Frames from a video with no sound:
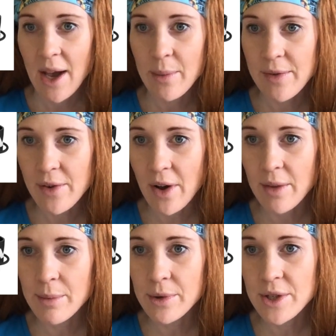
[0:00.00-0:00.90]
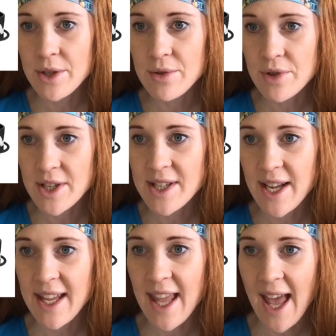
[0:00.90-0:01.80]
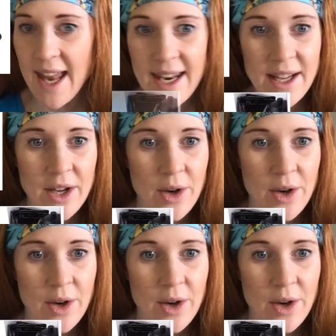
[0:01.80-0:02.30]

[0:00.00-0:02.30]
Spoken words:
We've got the Maurten Nutrition again,